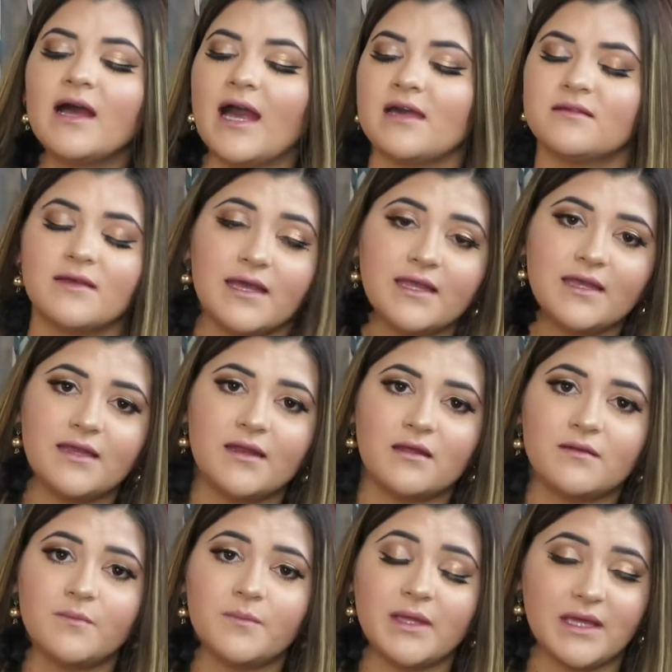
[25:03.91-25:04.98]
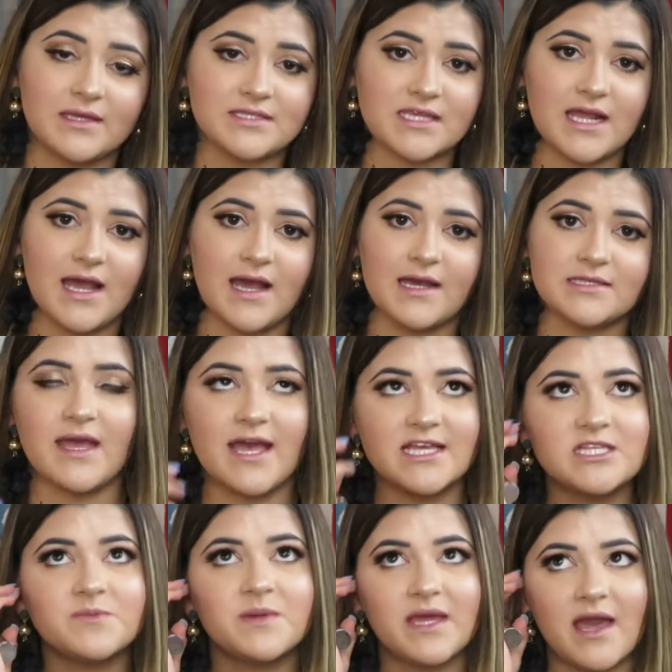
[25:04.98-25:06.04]
I like it because it has
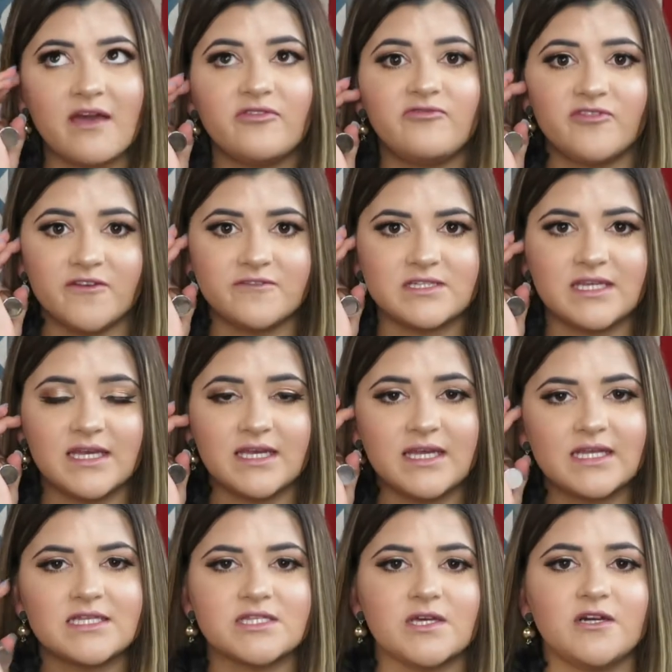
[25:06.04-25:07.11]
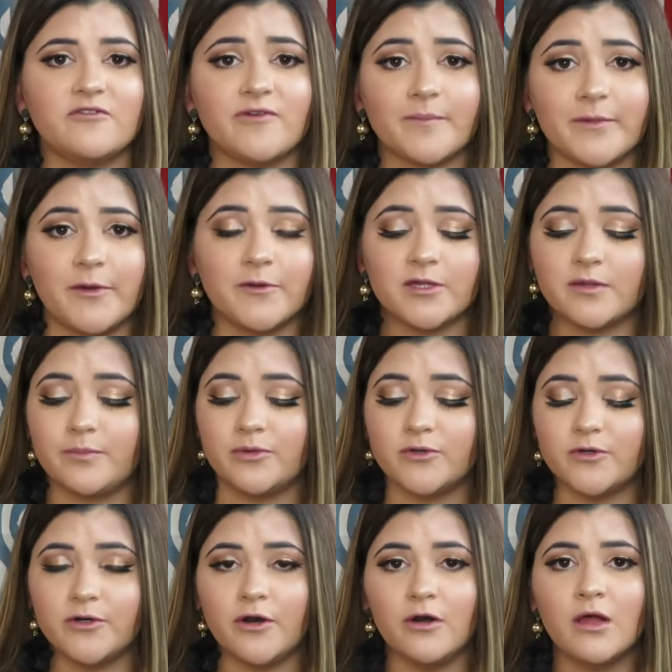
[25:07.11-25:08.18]
SPF 50 in it, so if I'm going to the
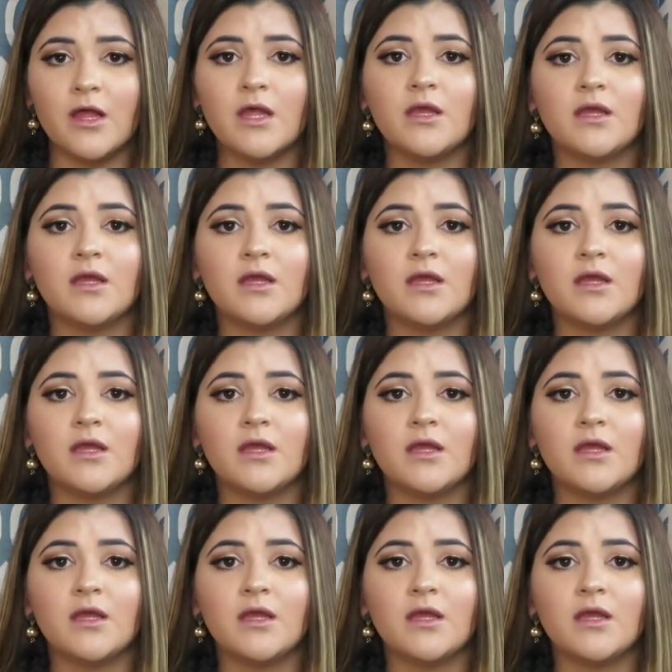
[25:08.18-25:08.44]
pool